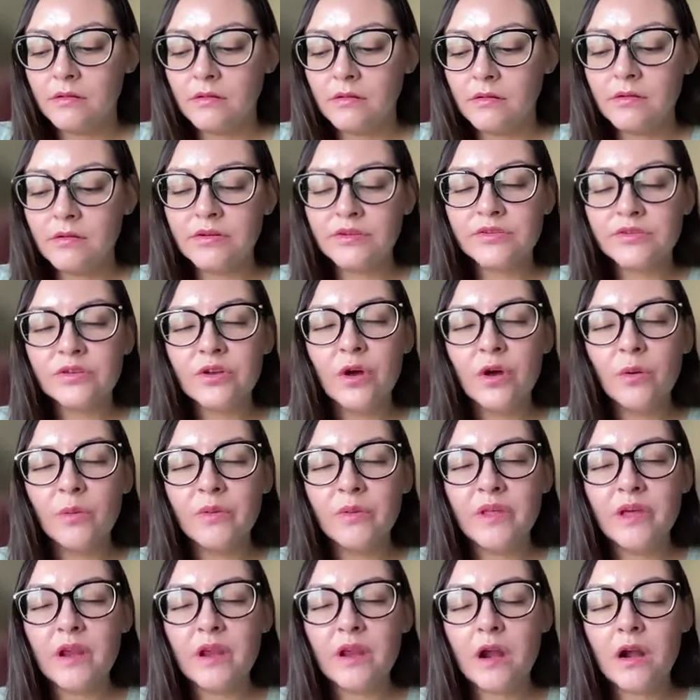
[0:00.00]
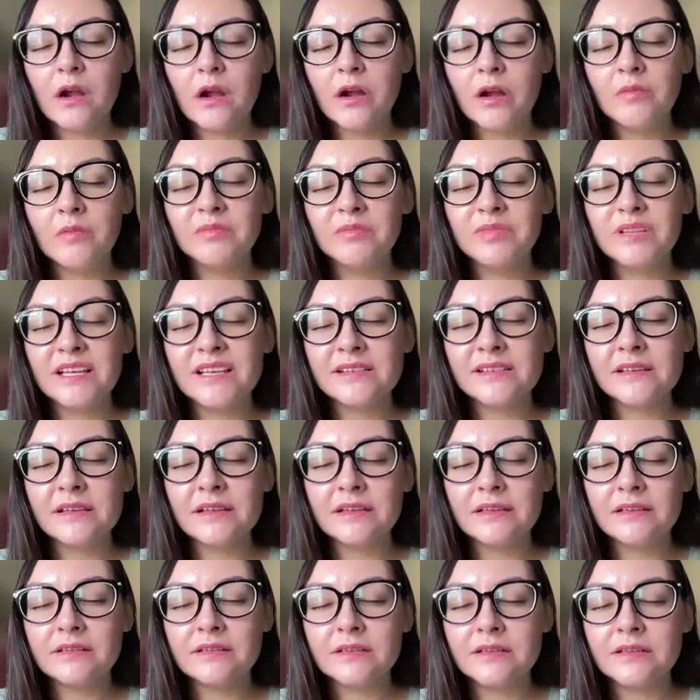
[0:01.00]
There's some that are
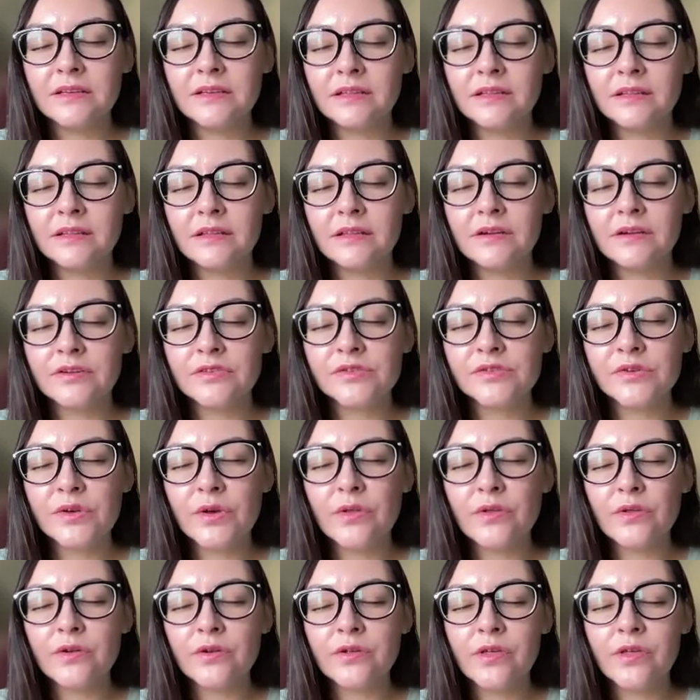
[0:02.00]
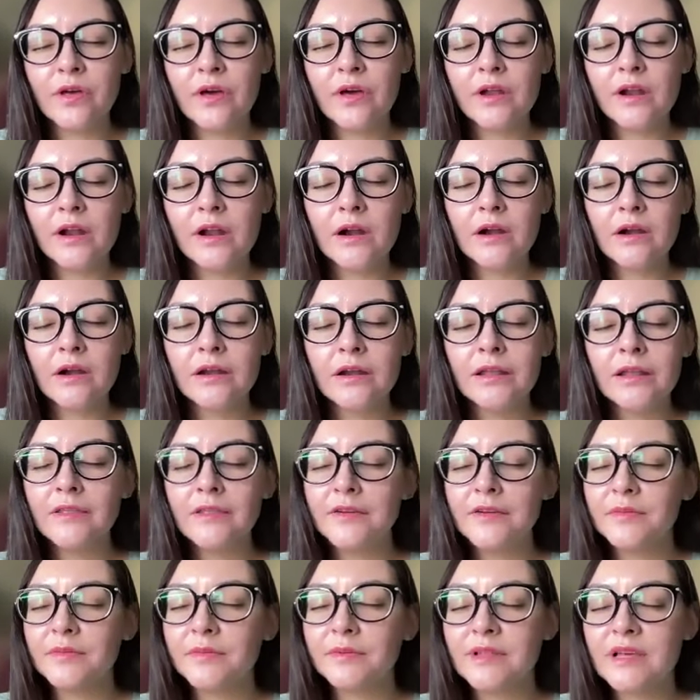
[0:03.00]
unpleasant, and there's others that are
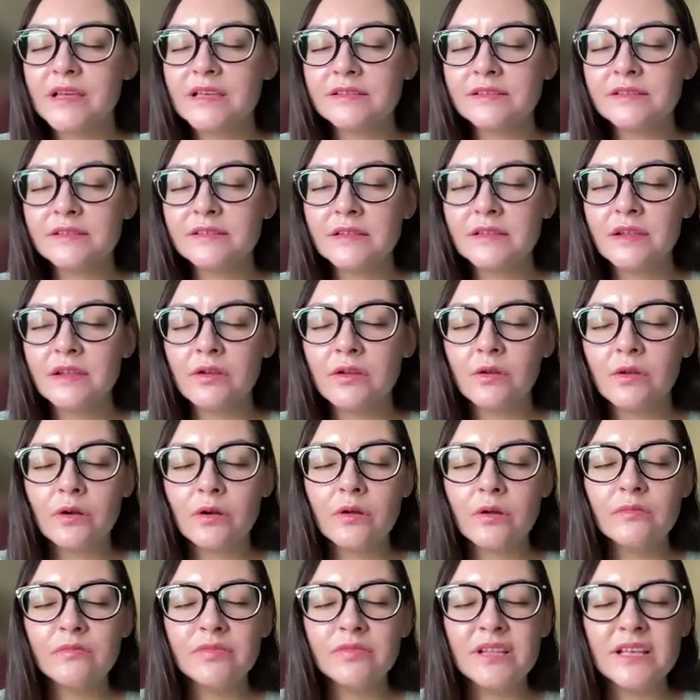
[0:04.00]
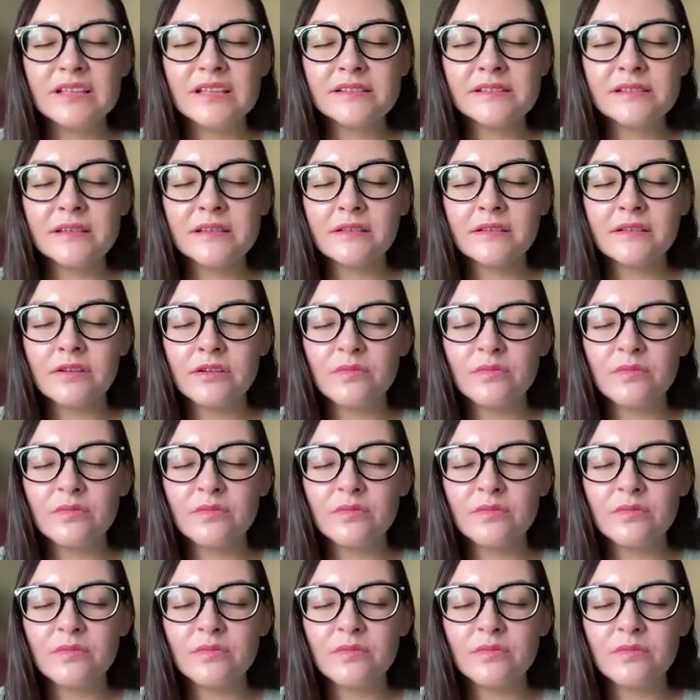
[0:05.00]
neither pleasant nor unpleasant.